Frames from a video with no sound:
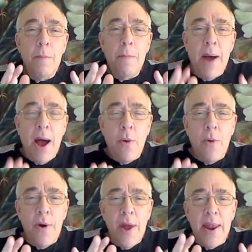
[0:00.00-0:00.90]

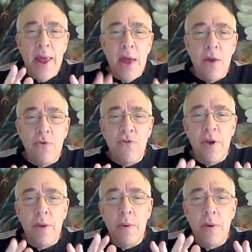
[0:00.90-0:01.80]
power and
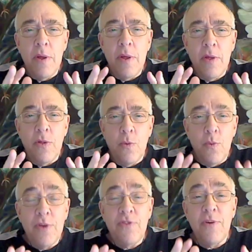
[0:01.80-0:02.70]
energy, the
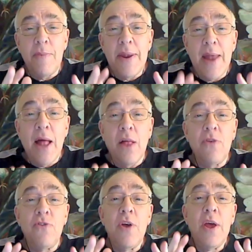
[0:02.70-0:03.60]
wisdom and
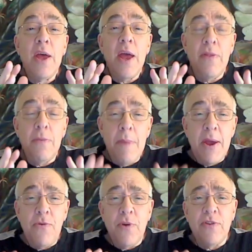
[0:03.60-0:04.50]
knowledge, and the
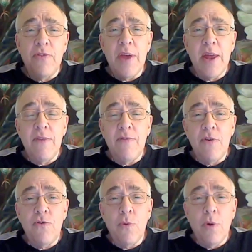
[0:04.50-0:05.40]
matrix of the
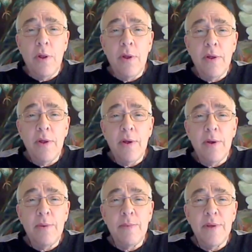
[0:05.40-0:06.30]
individual
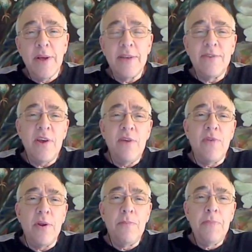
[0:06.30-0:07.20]
that conceived
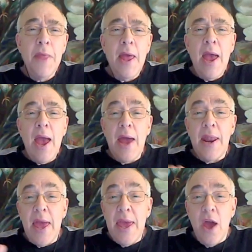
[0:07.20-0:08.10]
it. And
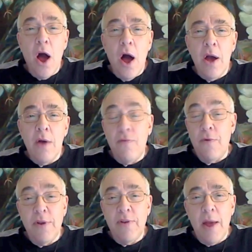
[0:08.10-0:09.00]
a young, for
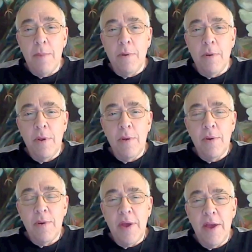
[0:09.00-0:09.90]
example,
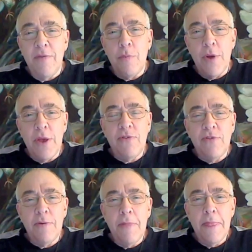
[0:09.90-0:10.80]
Ifa priest
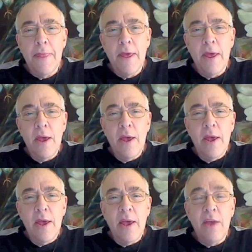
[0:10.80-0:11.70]

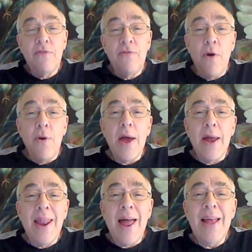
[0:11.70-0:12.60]
is very
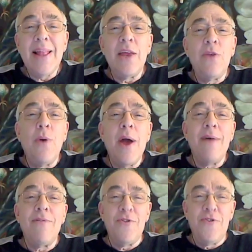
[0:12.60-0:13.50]
unlikely to
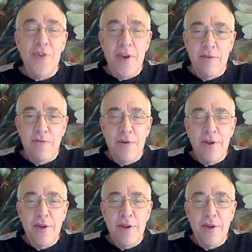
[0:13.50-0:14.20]
have achieved